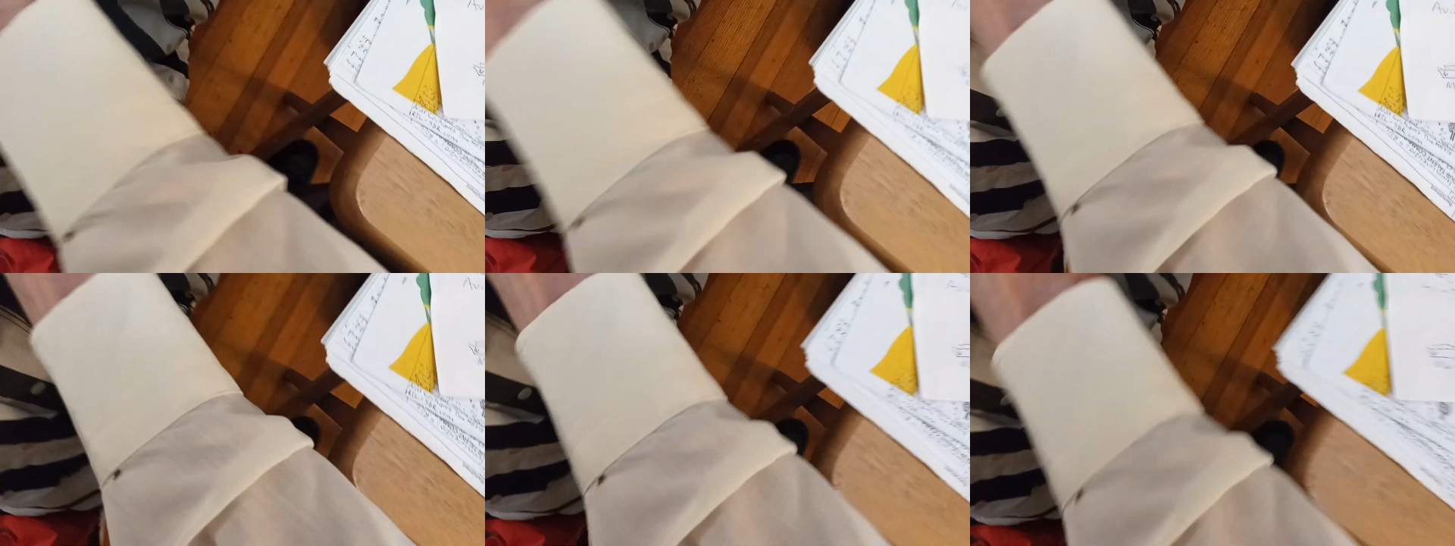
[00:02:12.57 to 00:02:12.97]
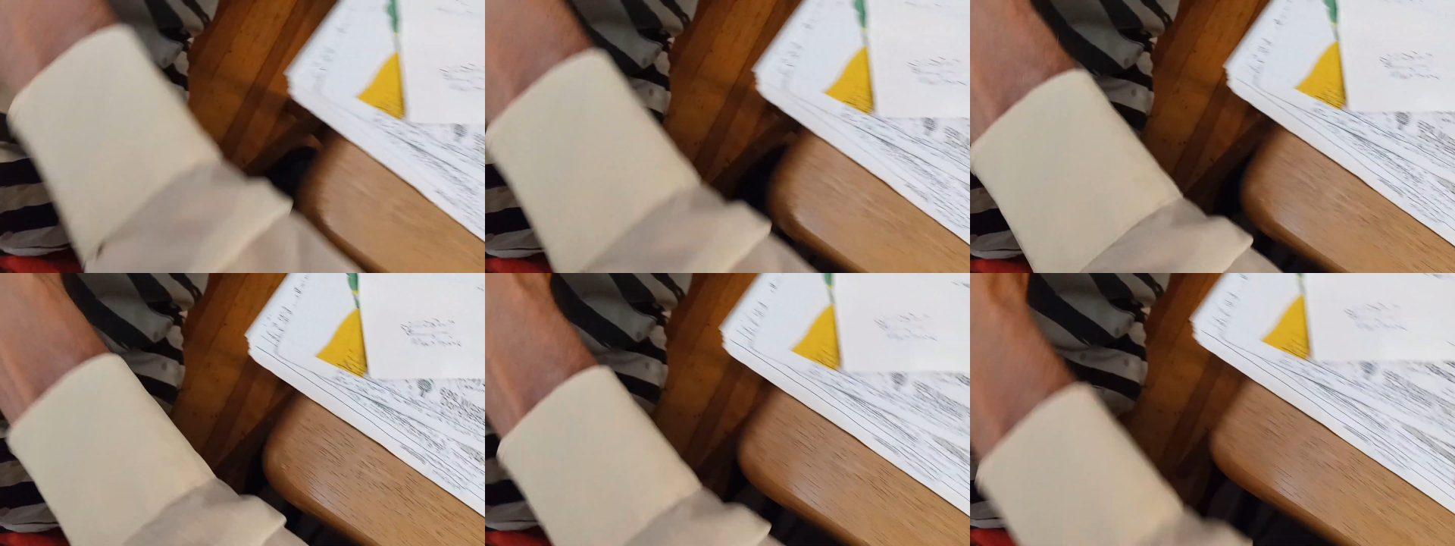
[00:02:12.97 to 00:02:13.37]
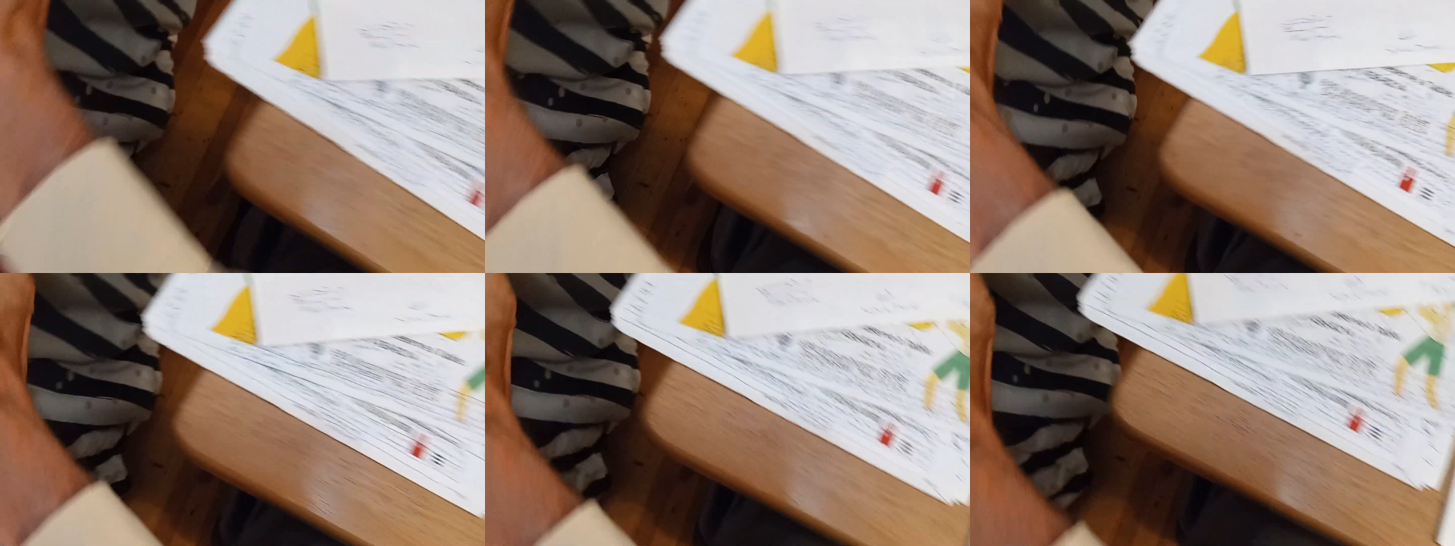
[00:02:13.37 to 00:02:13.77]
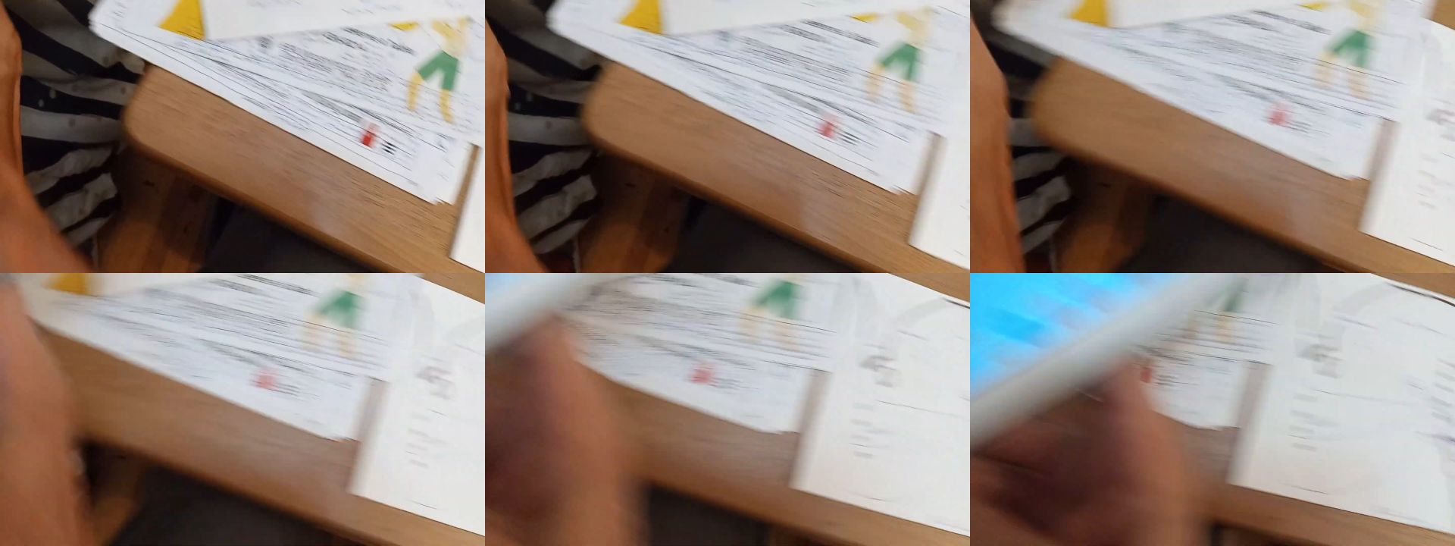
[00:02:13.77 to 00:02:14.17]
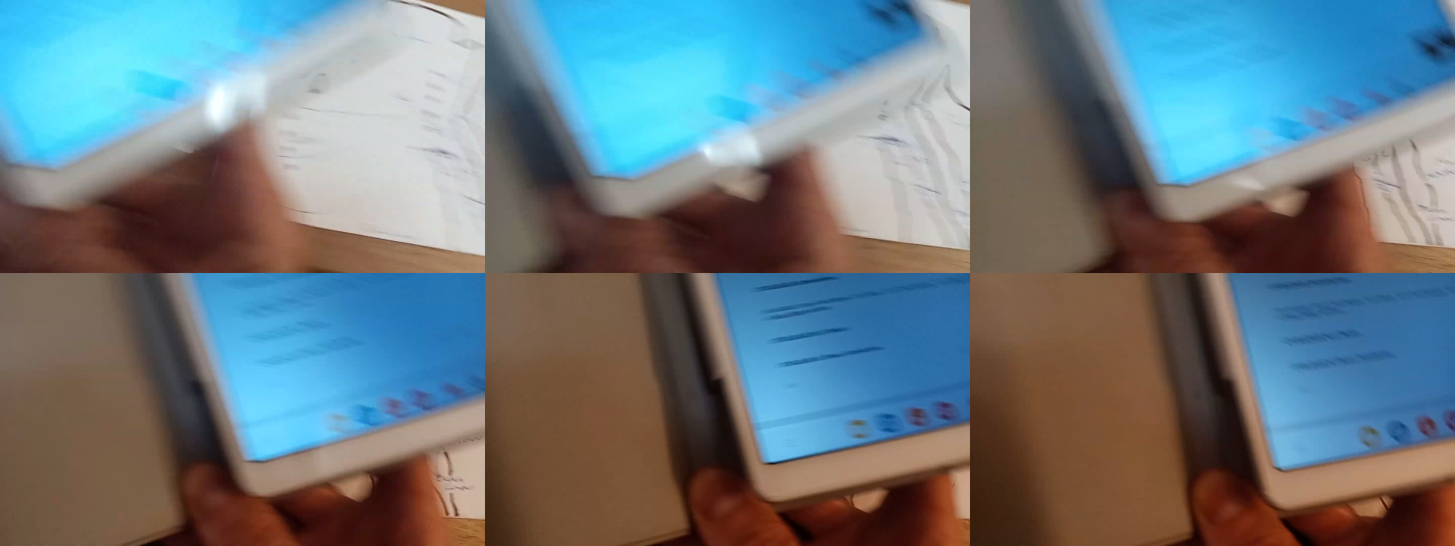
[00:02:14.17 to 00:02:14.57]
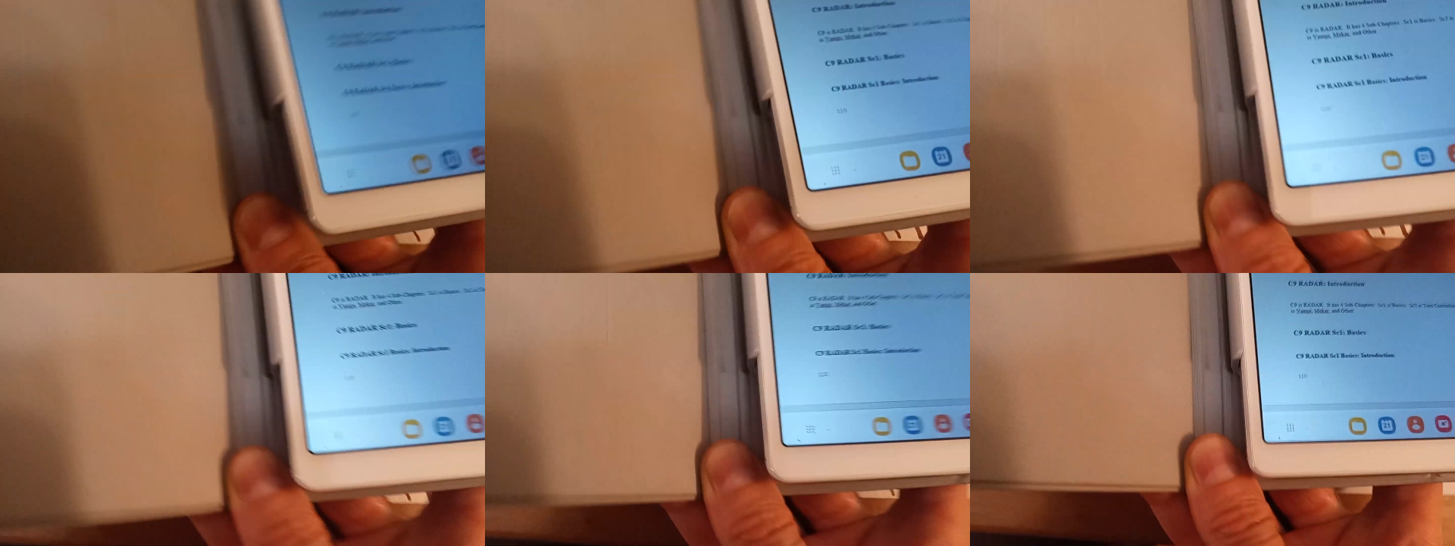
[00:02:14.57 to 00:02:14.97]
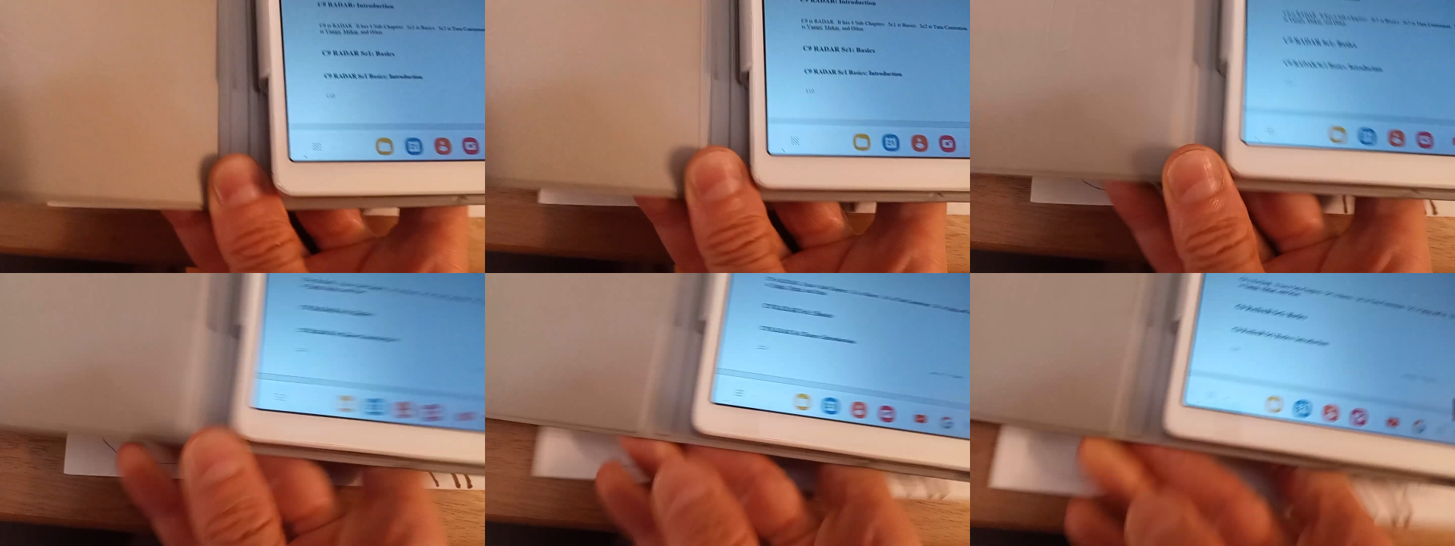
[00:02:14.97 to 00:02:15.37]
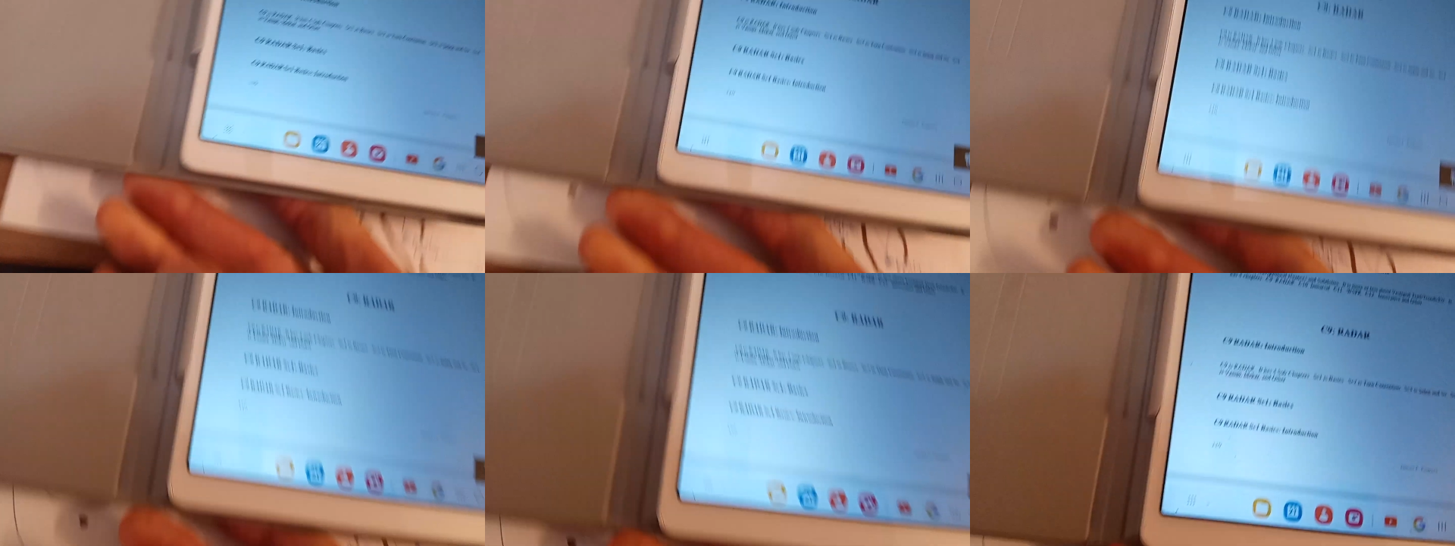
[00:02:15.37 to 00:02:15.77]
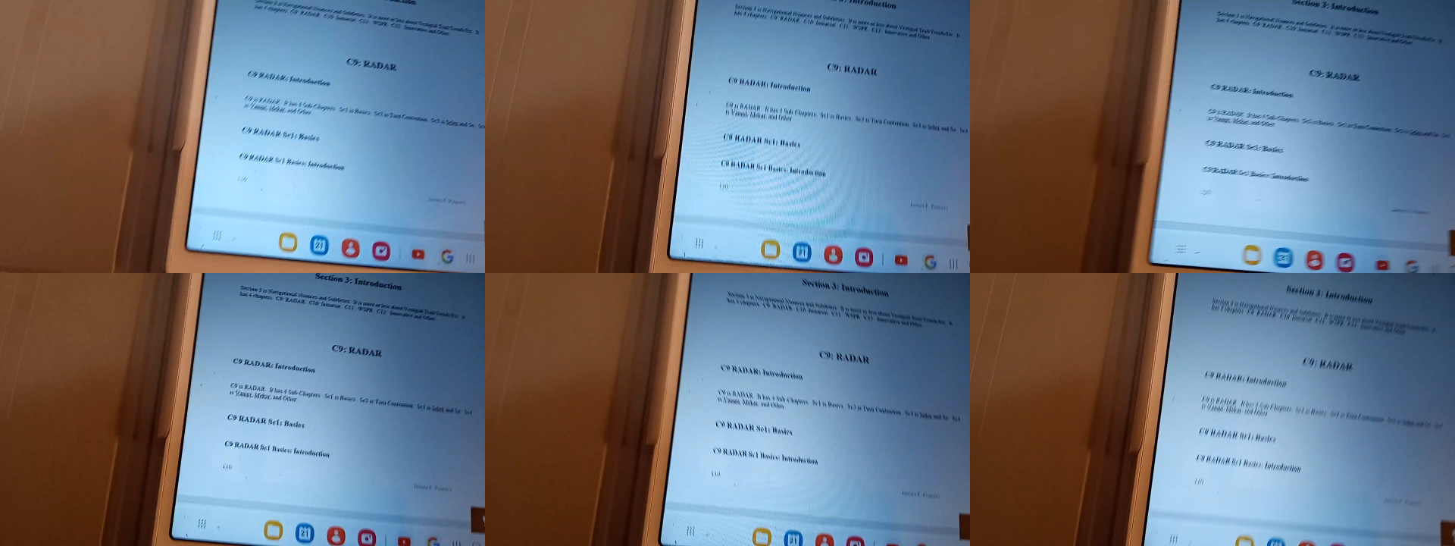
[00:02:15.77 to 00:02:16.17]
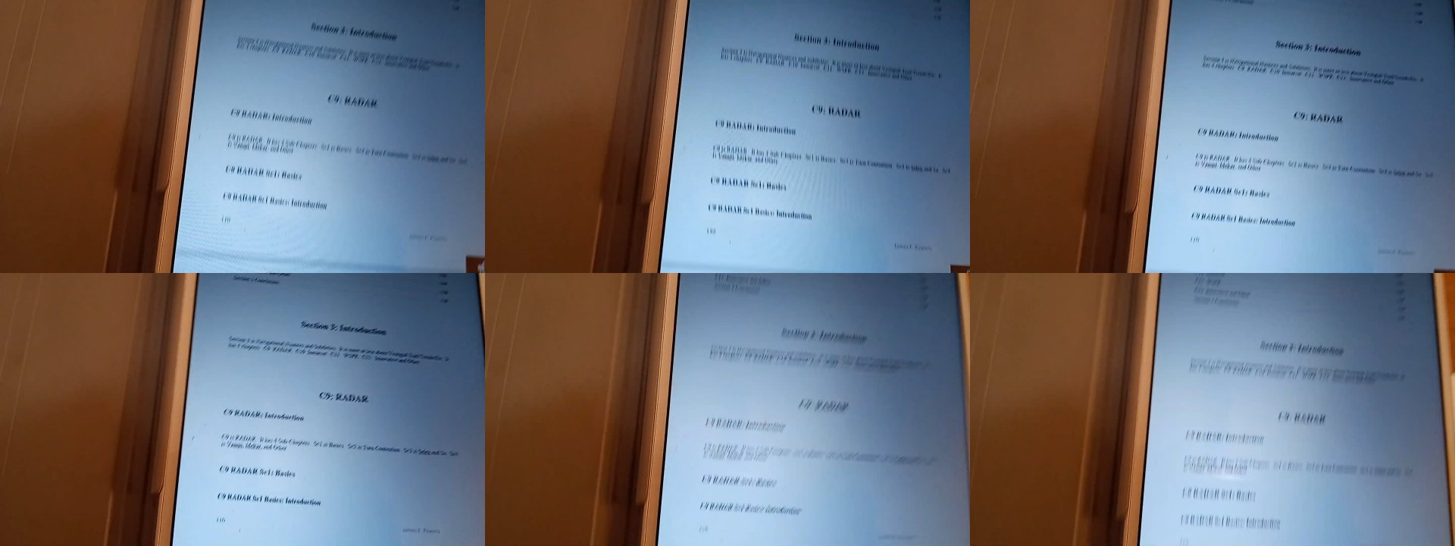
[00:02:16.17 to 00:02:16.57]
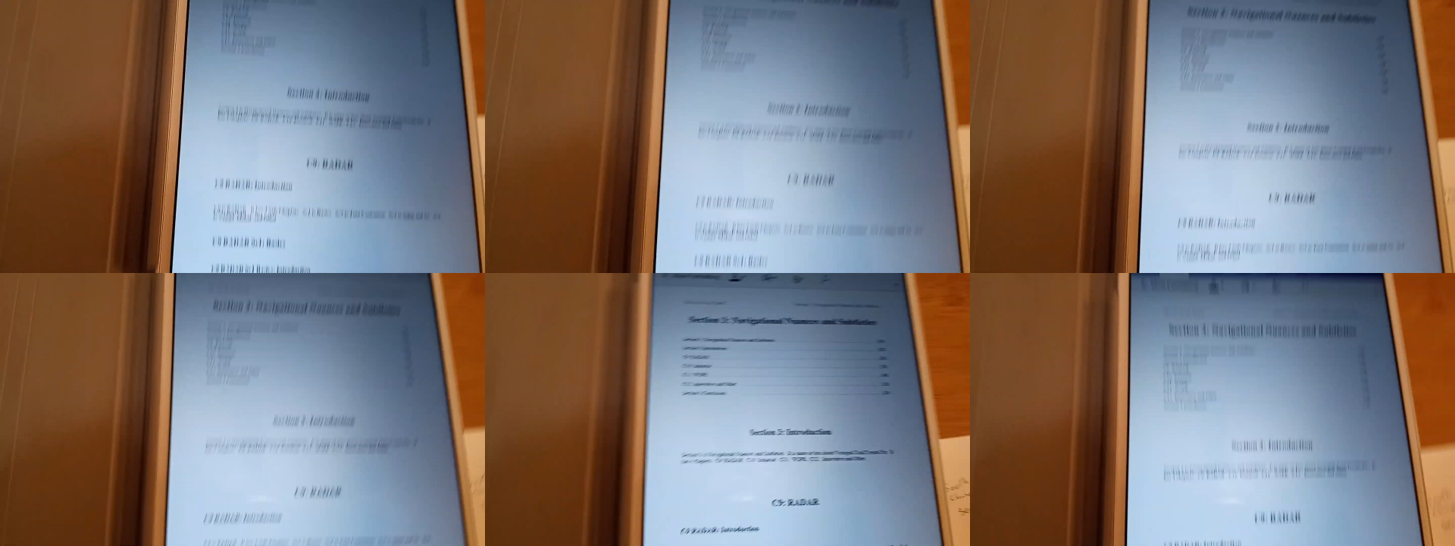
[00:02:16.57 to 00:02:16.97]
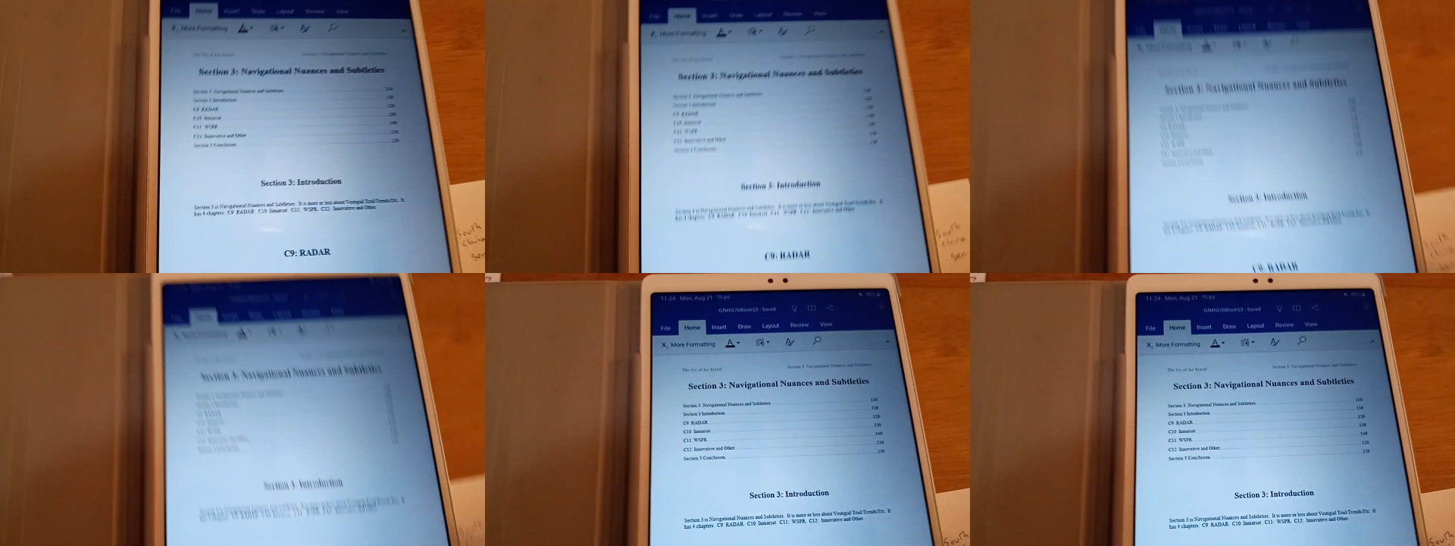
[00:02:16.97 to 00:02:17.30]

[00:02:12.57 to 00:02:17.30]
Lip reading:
No face is visible, so there are no lips to read.